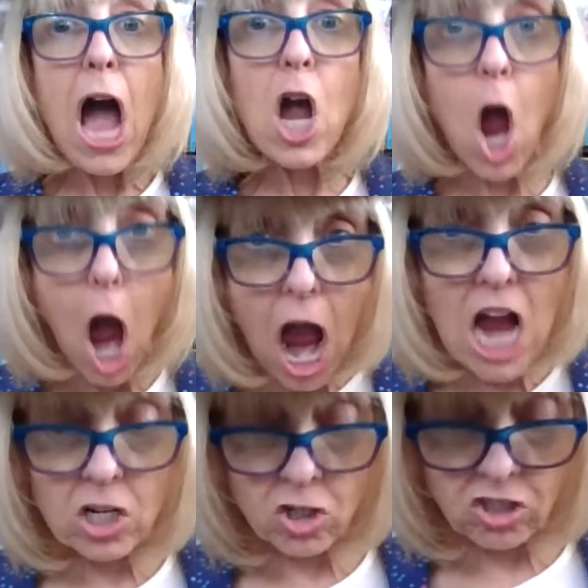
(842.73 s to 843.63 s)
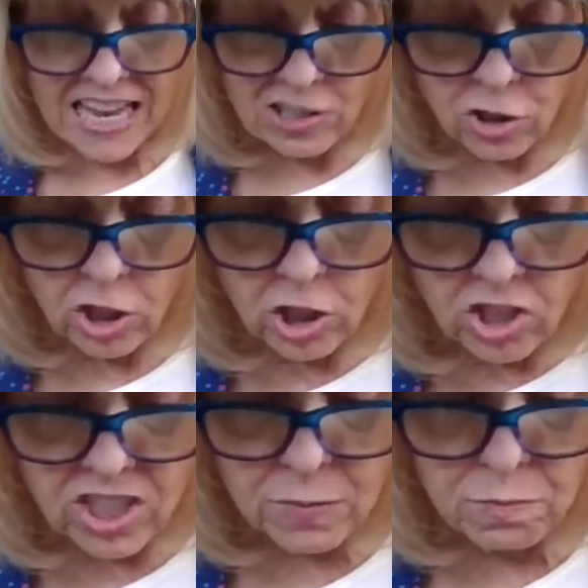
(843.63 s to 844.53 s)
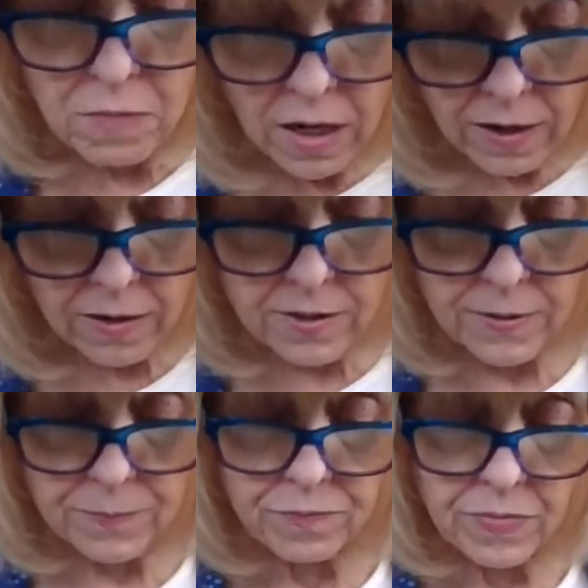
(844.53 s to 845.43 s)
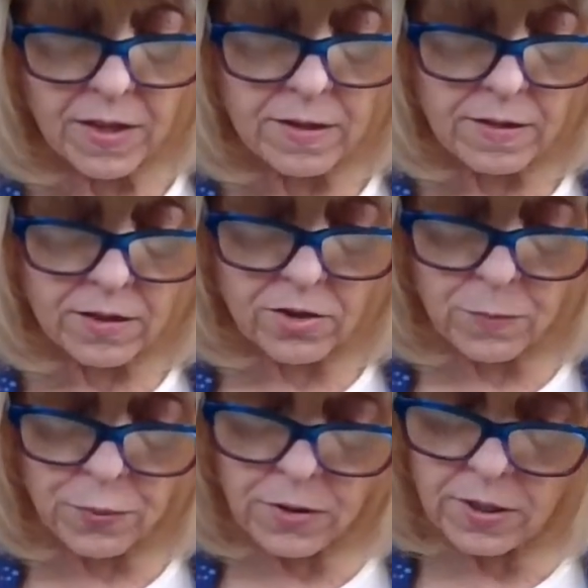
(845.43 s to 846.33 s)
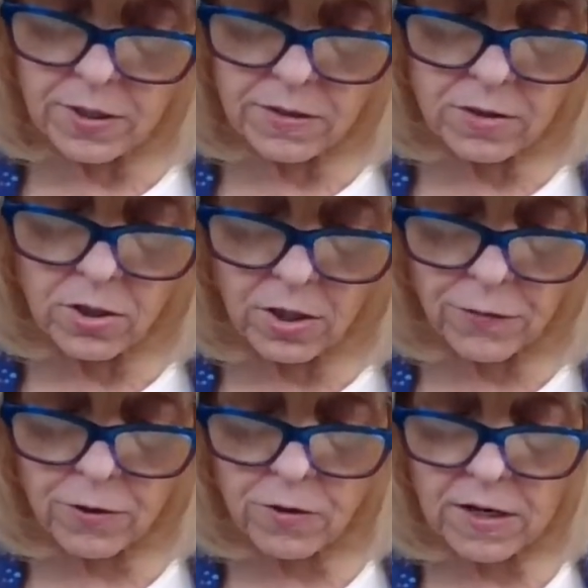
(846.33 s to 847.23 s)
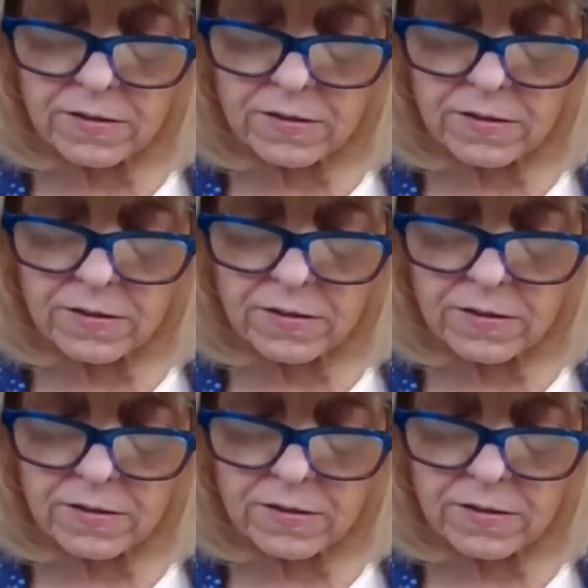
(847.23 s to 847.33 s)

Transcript: "Gosh, Lester, you're smart." Lester put his hoof across